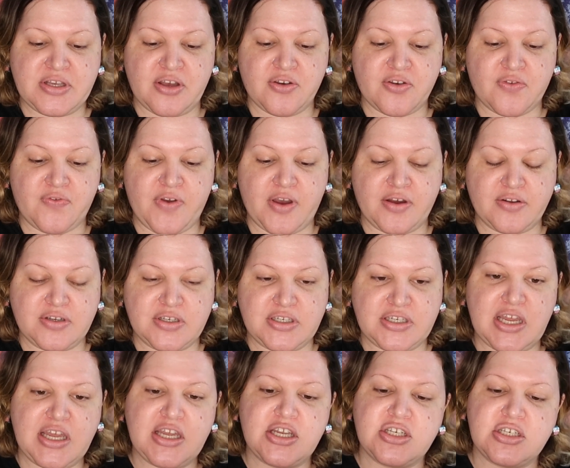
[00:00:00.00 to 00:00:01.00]
Silk
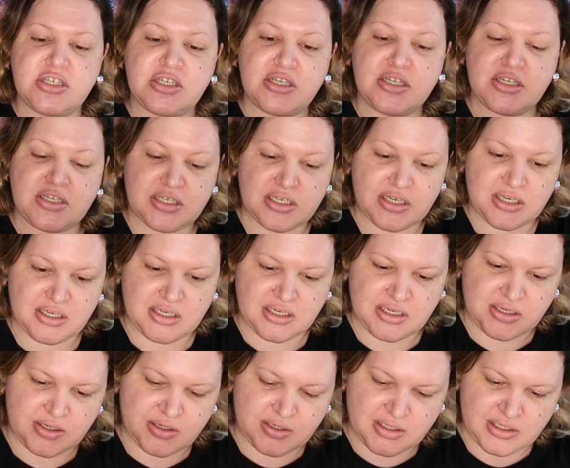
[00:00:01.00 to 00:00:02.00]
Foundation,
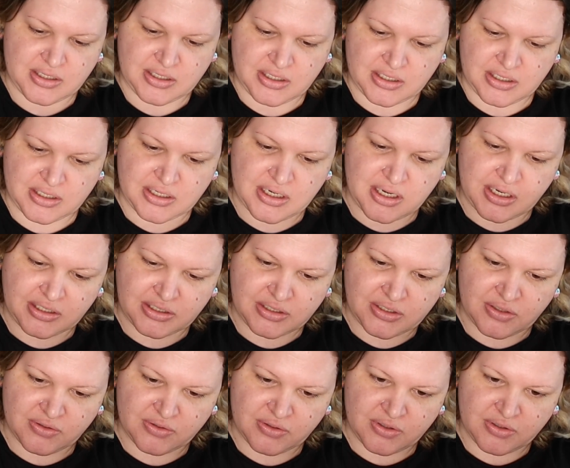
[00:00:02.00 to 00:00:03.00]
and I
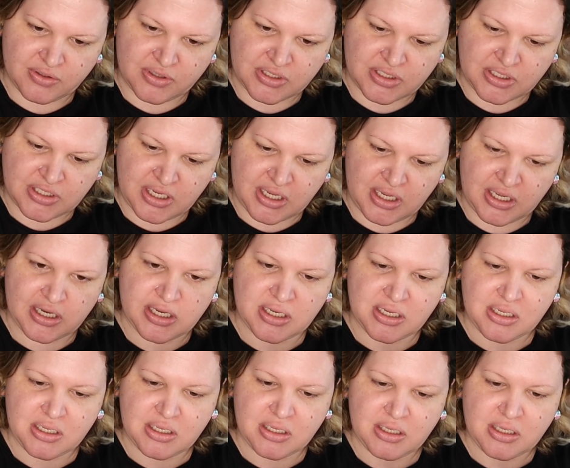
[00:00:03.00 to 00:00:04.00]
don't know the shade.